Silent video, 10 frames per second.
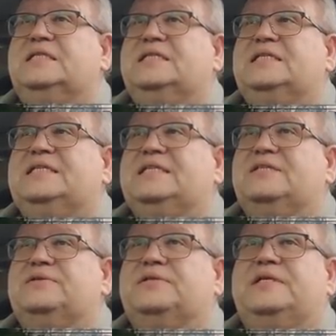I think
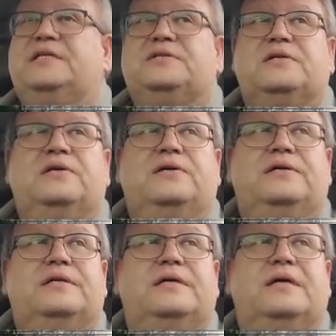those days are
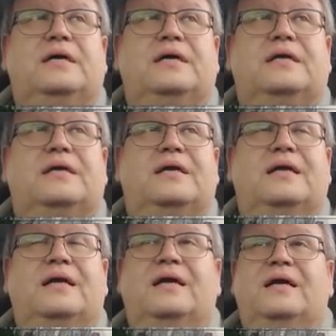gone.
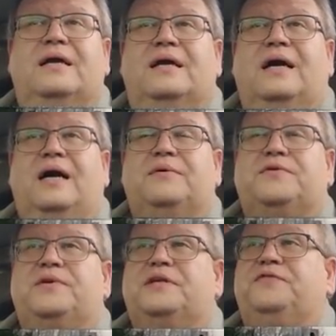I was
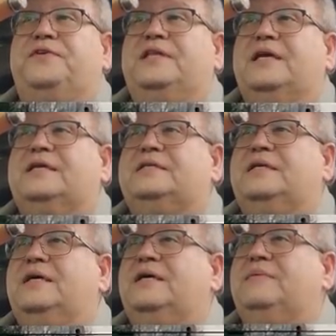really feeling it
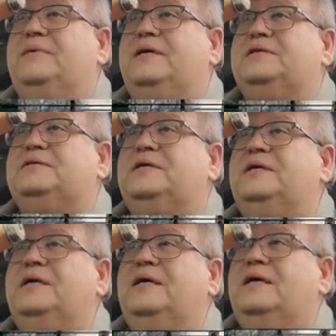today. I mean, I was
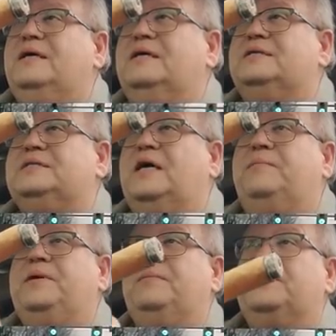a
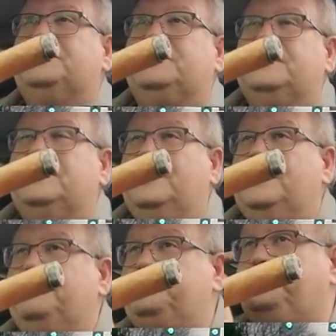zombie most of the
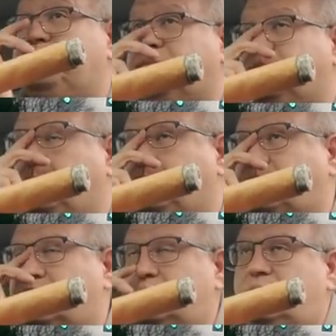day.
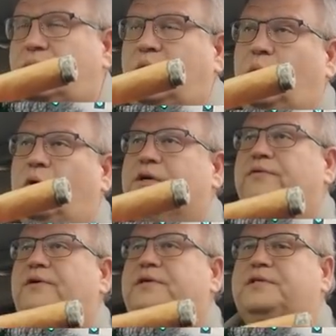Worked a
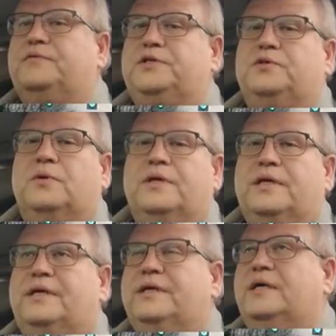relatively short
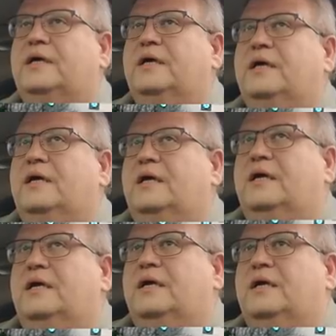day.
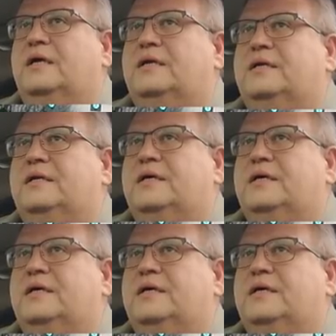And,